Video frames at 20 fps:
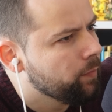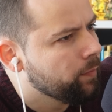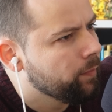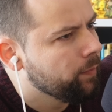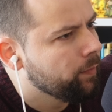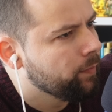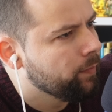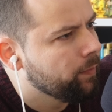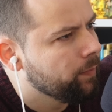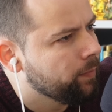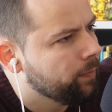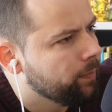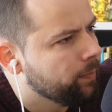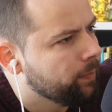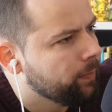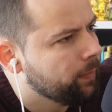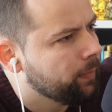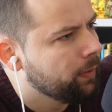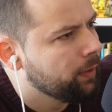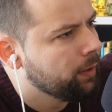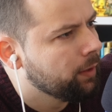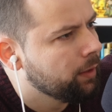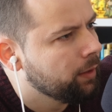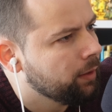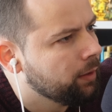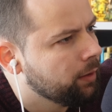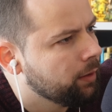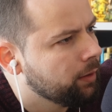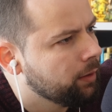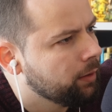
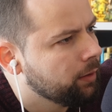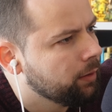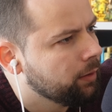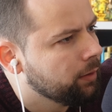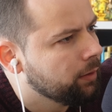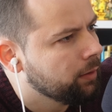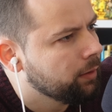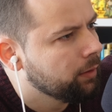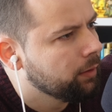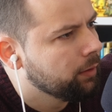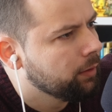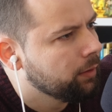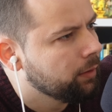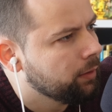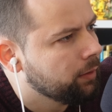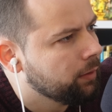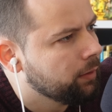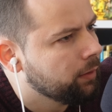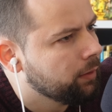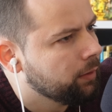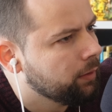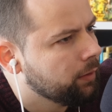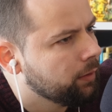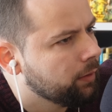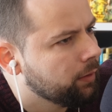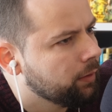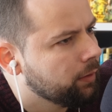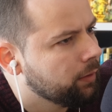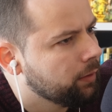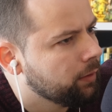
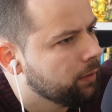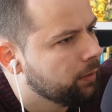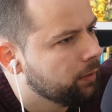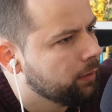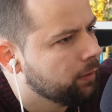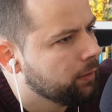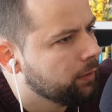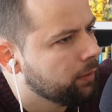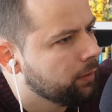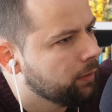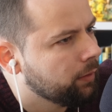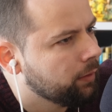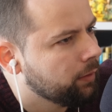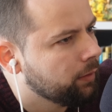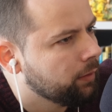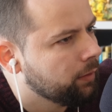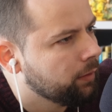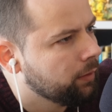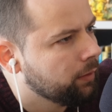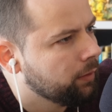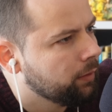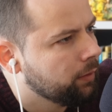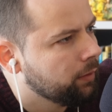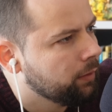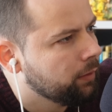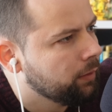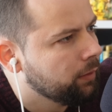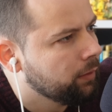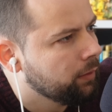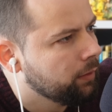
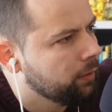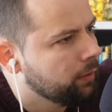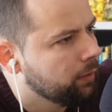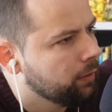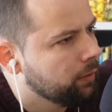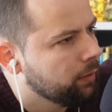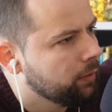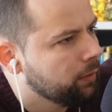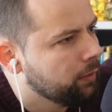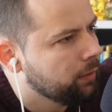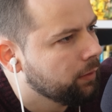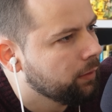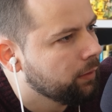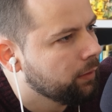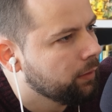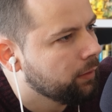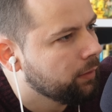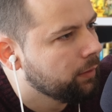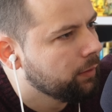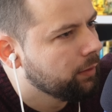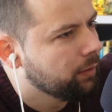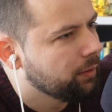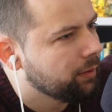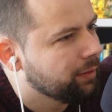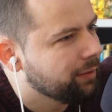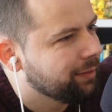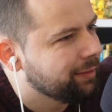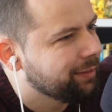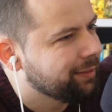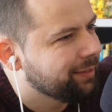
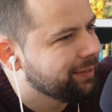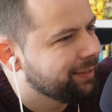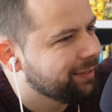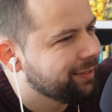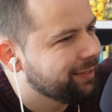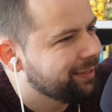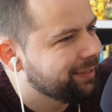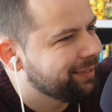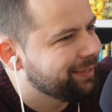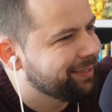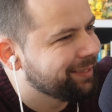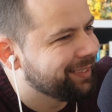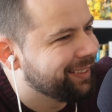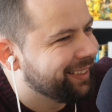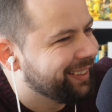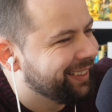The person shown says nothing.